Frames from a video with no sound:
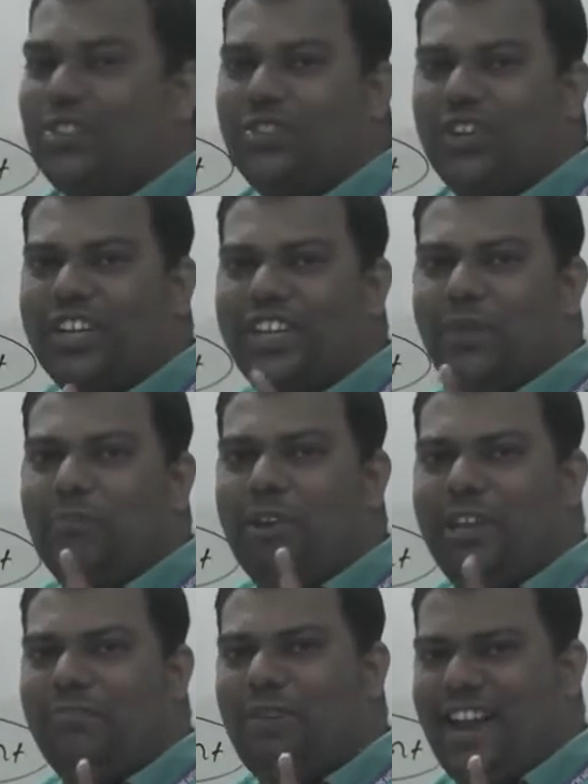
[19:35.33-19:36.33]
So keep
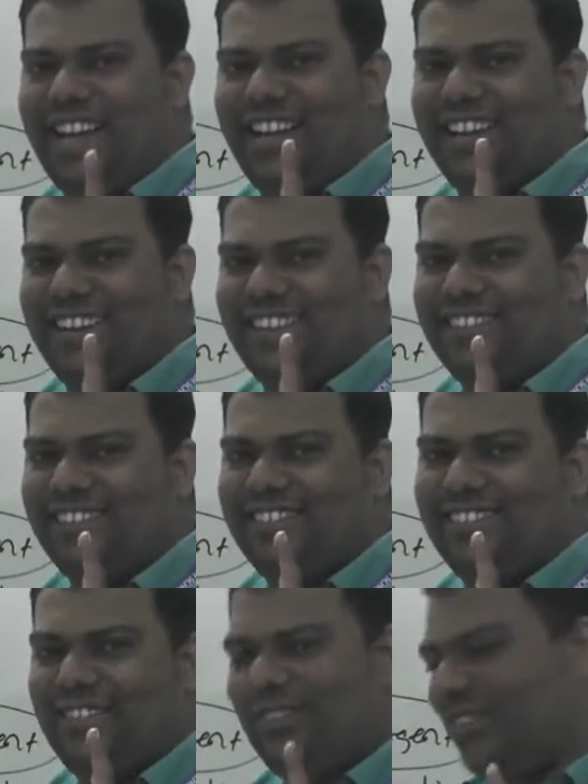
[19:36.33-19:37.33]
in mind.
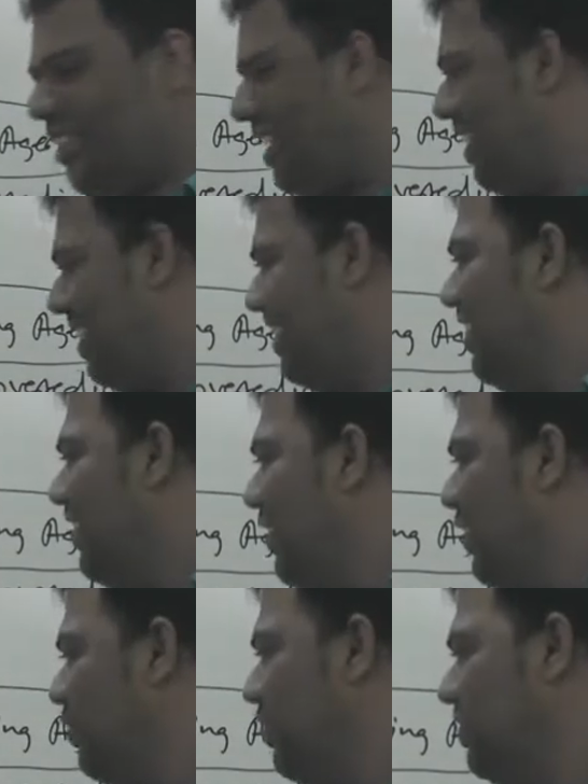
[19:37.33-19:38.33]
Okay,
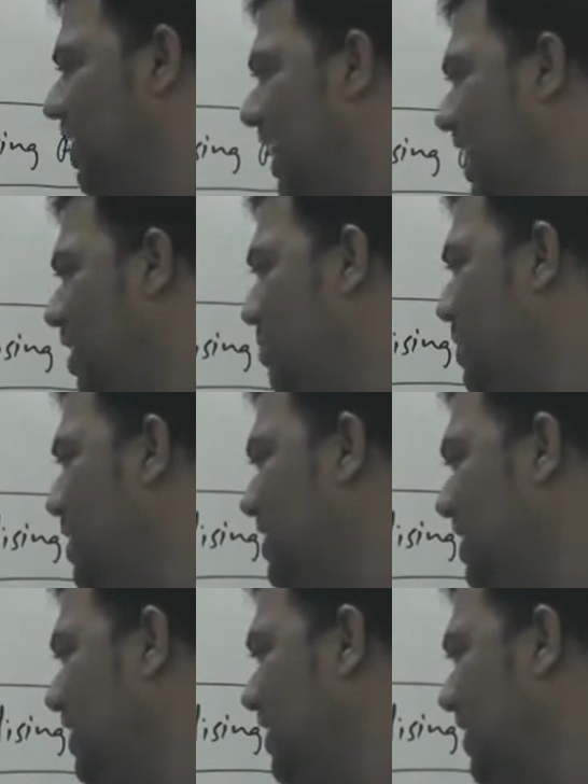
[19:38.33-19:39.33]
so Zn
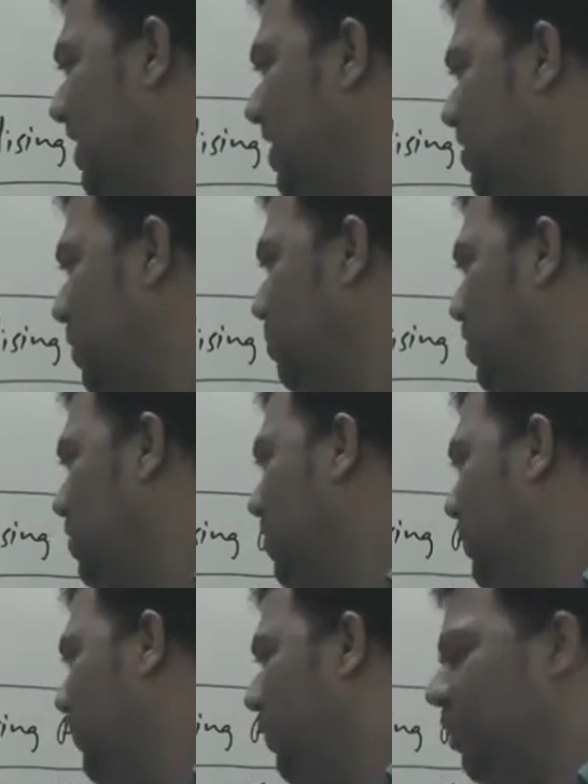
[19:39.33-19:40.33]
plus HCl, suppose
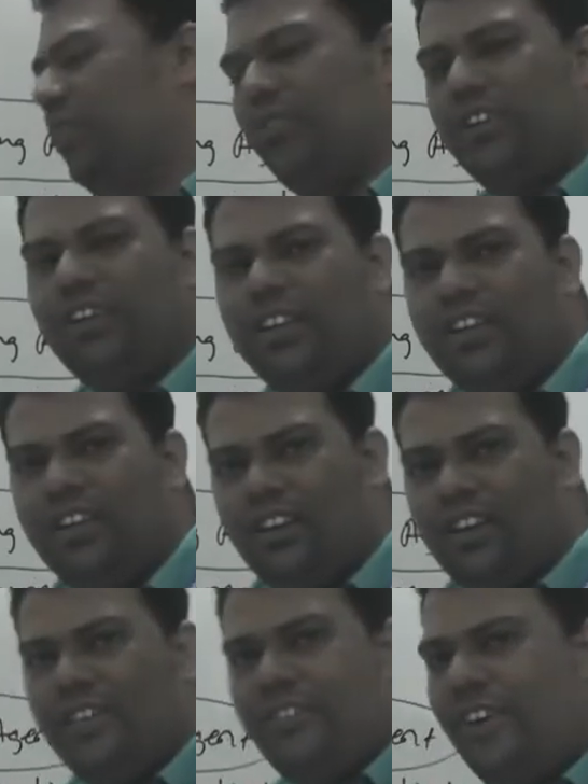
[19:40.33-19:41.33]
if you
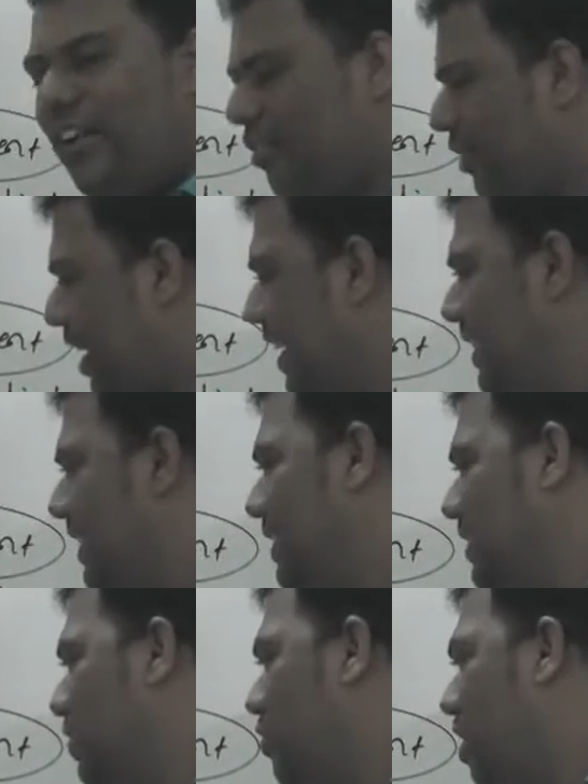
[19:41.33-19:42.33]
have to write
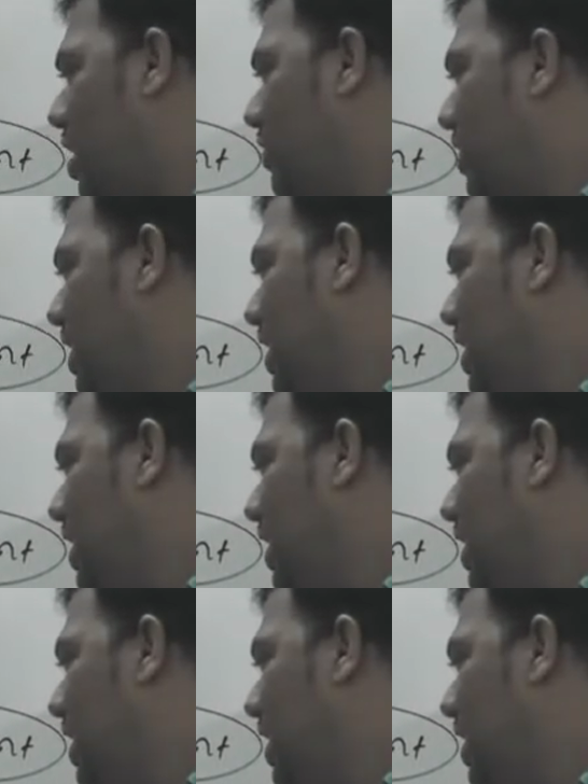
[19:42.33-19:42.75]
this, so what will